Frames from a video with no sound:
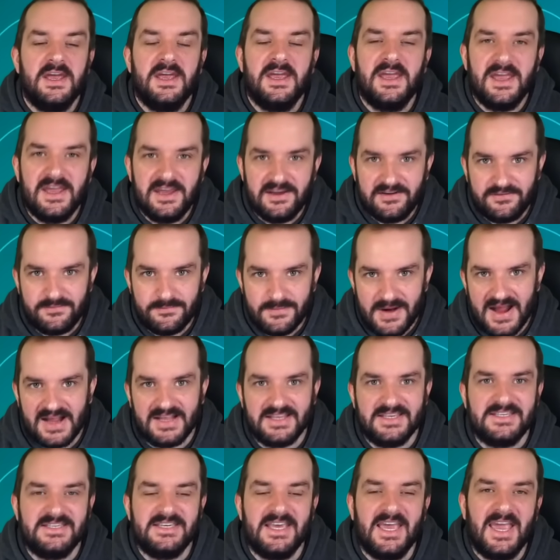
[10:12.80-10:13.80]
If Man
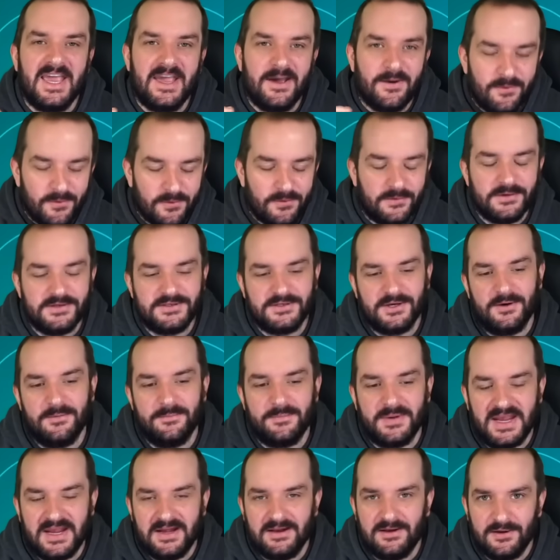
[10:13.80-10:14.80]
City also
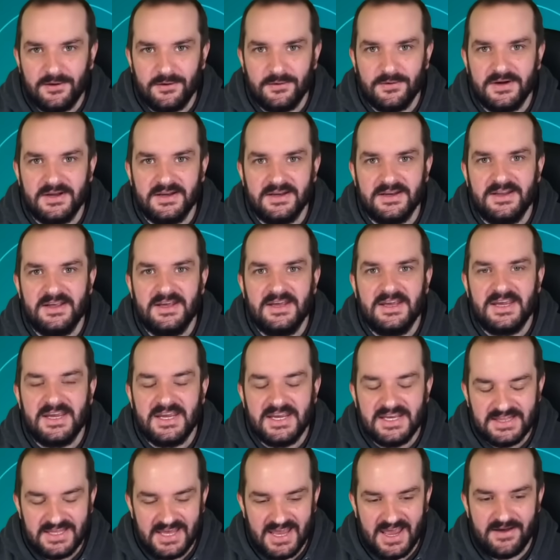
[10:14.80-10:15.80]
beat Luton
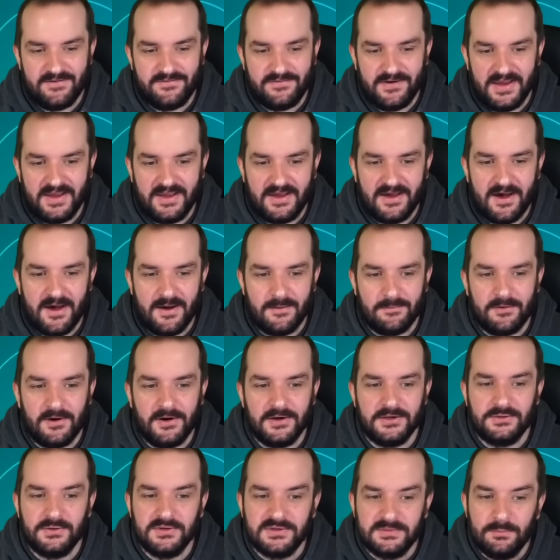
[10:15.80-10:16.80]
in the FA Cup,
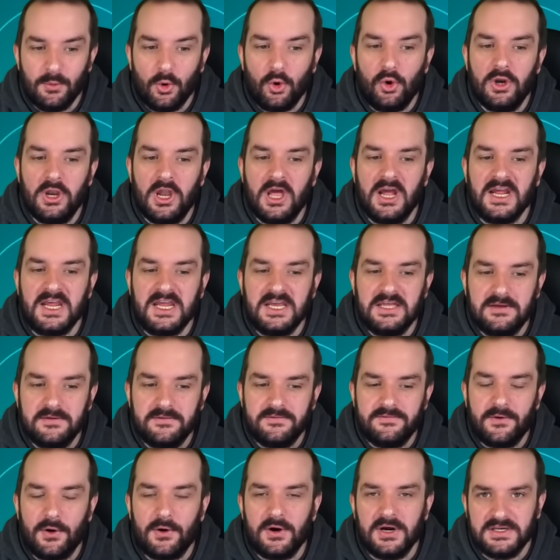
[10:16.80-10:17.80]
right? So it's more likely that
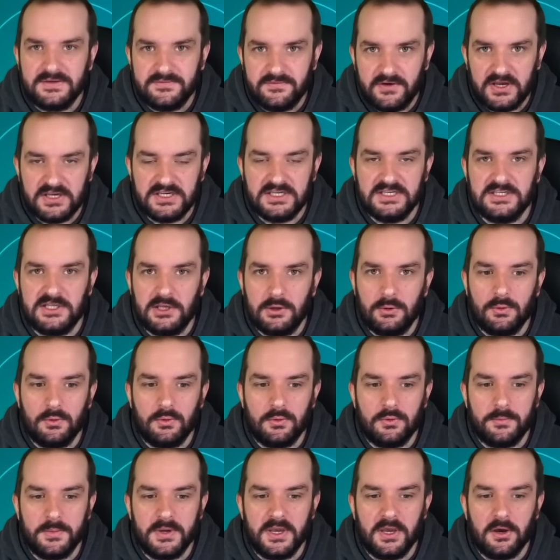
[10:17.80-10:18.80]
Forest versus Luton
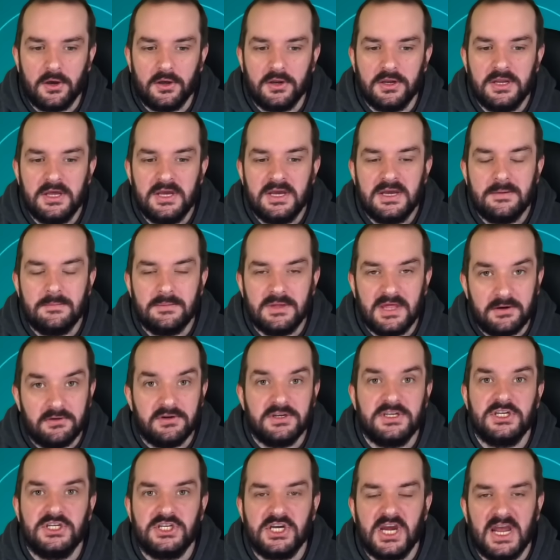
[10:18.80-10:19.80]
will be on. But there
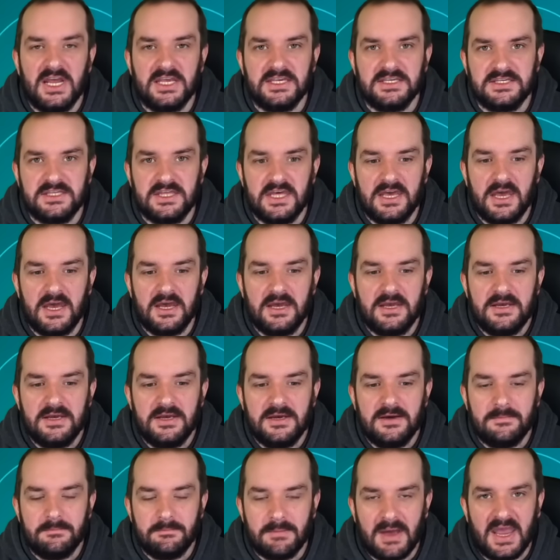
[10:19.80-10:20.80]
is a chance that
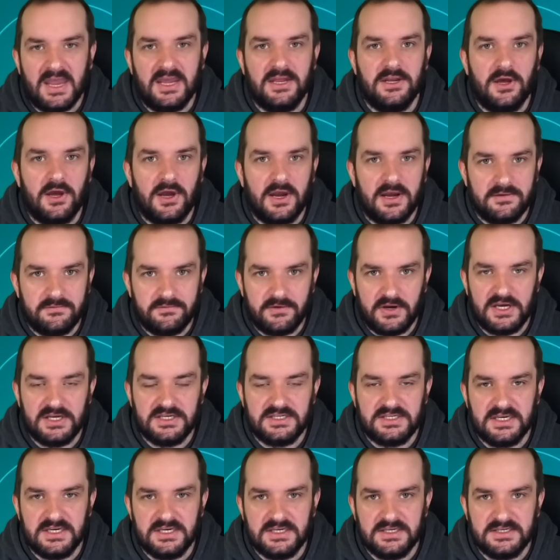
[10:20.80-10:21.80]
Man United
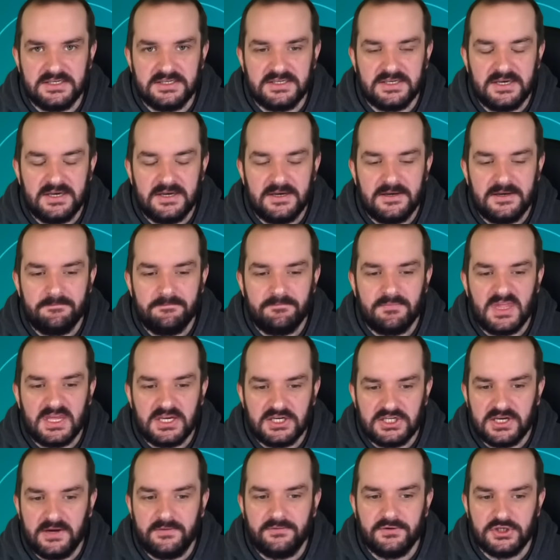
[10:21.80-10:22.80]
versus
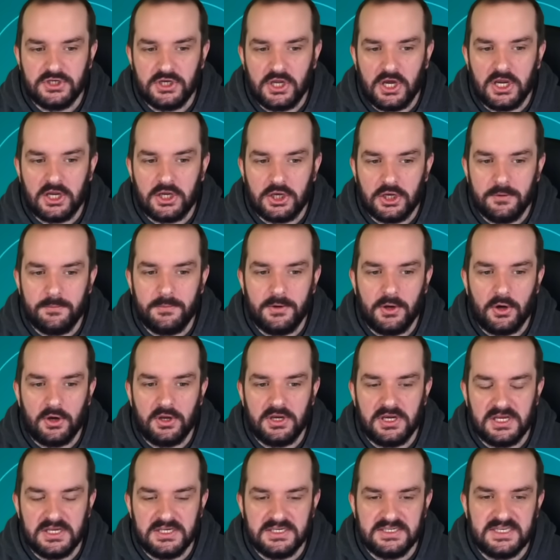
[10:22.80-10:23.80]
Sheffield United could be
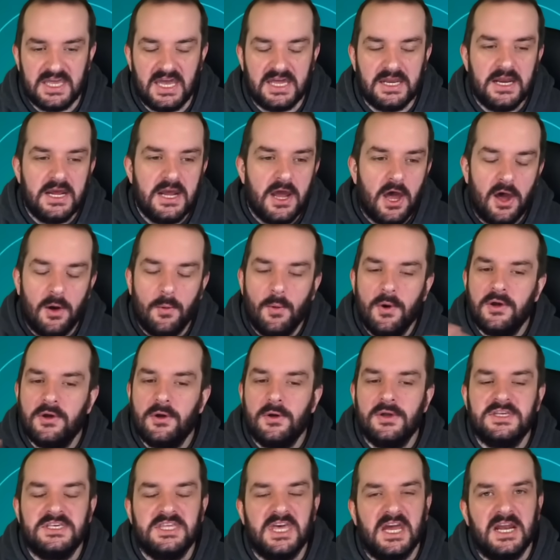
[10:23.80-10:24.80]
on instead. I won't go
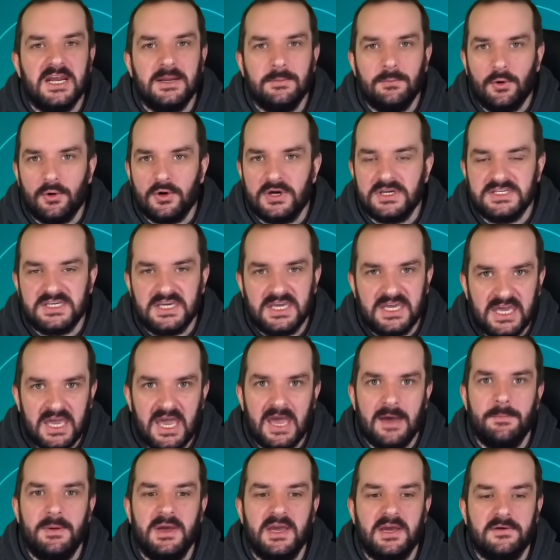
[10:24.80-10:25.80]
into that anymore because it can
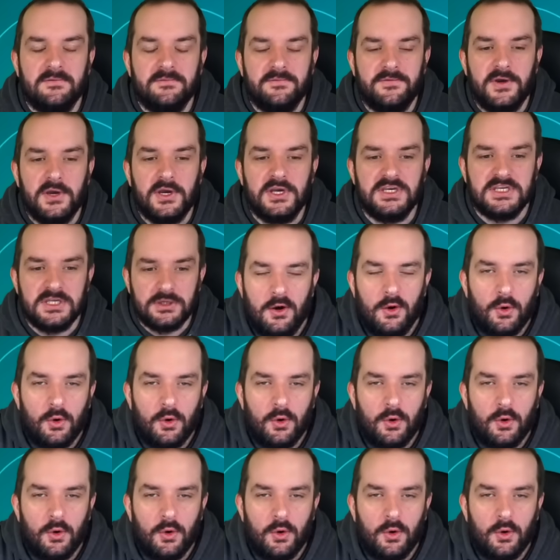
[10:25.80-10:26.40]
get a bit confusing.